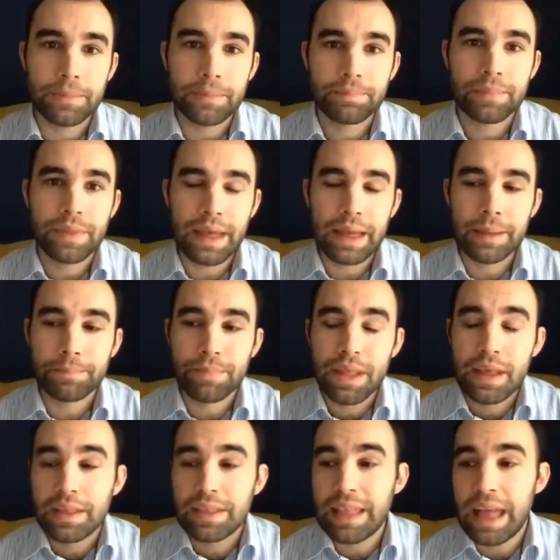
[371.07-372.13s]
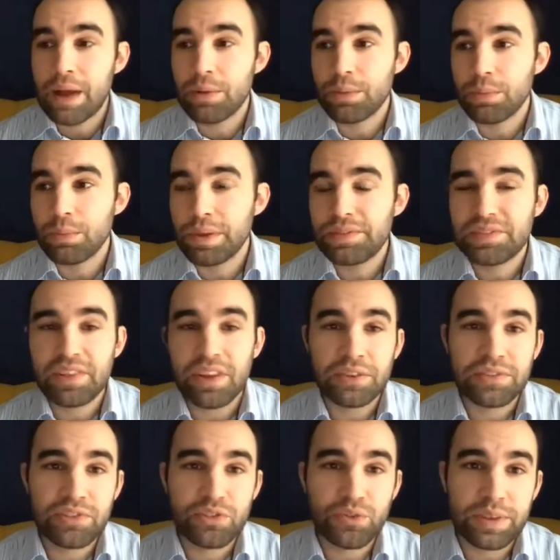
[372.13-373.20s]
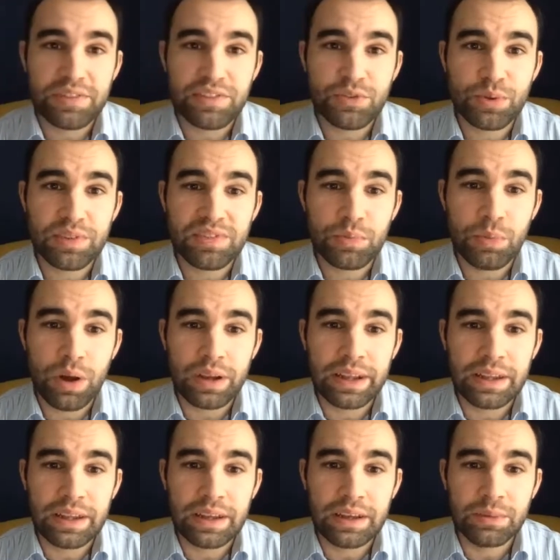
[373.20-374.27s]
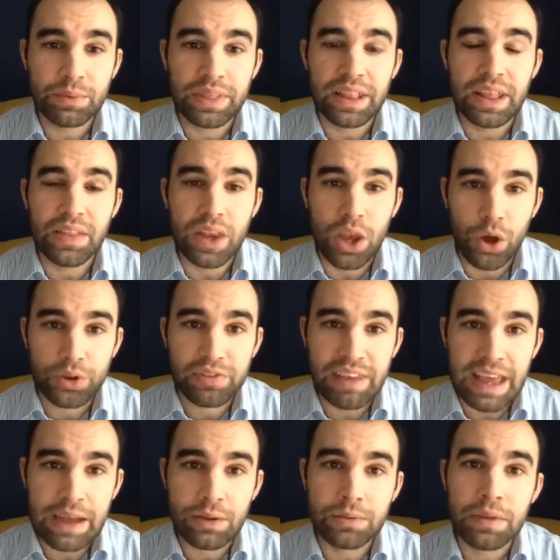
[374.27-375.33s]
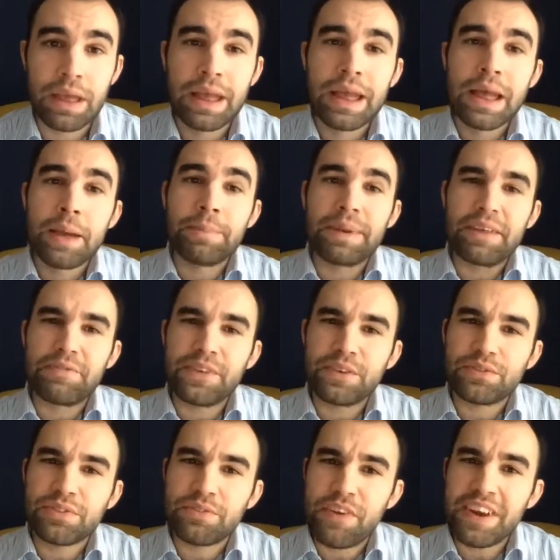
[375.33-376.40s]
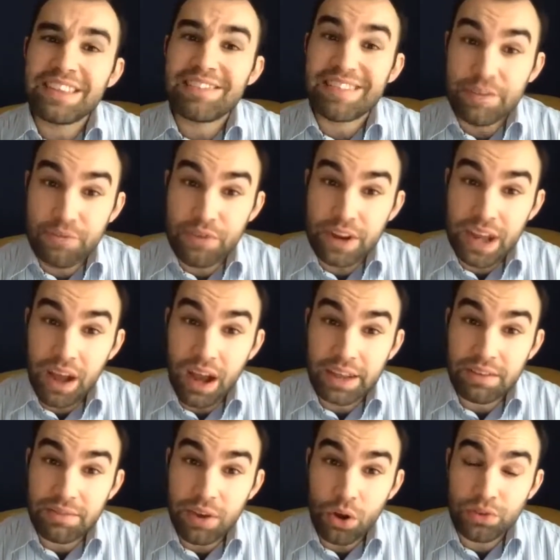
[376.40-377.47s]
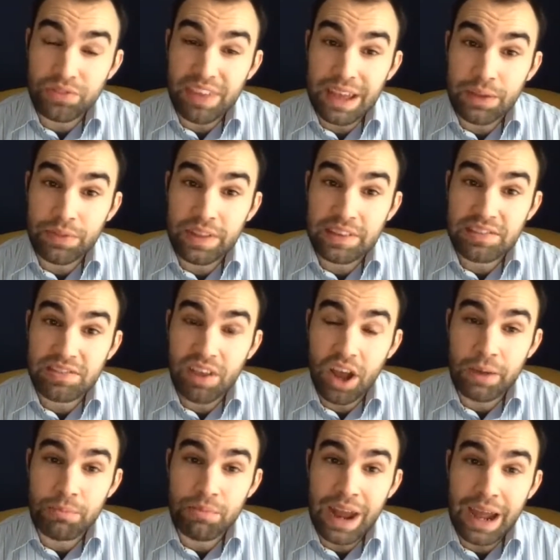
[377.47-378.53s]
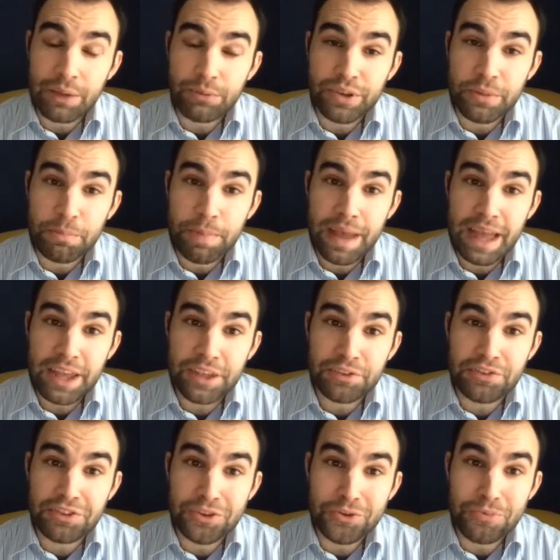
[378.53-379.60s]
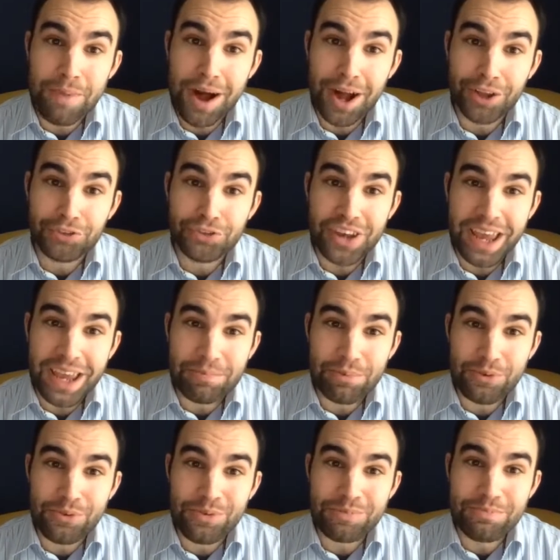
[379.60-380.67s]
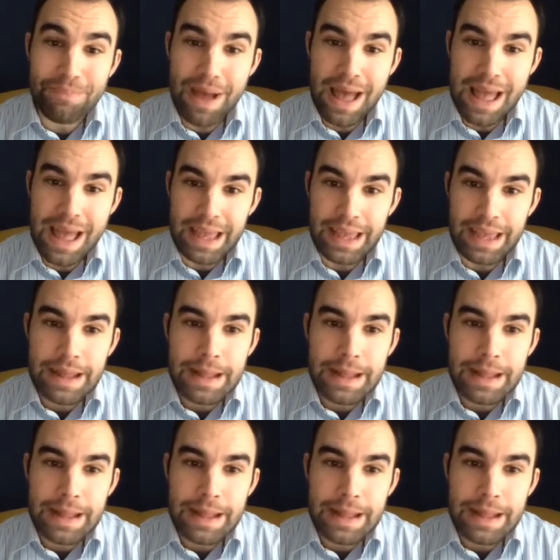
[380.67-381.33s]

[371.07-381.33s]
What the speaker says: Yeah. Now, we've started 2021 with another lockdown, but it feels a very different kind of lockdown this time round compared to March, April and May.